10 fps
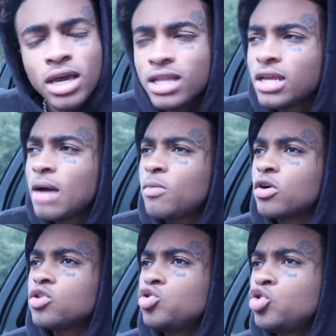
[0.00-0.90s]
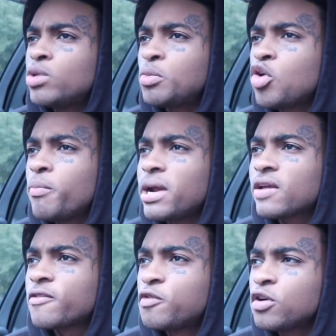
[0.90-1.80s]
And then I'm on YouTube, I'm going
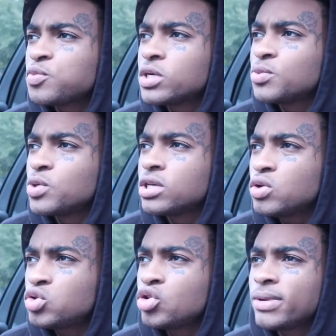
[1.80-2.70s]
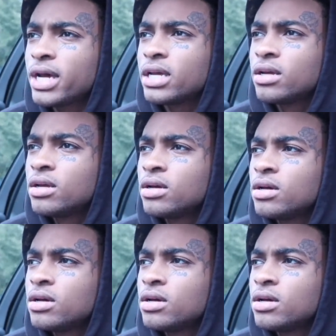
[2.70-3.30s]
back and forth with, with YouTube like,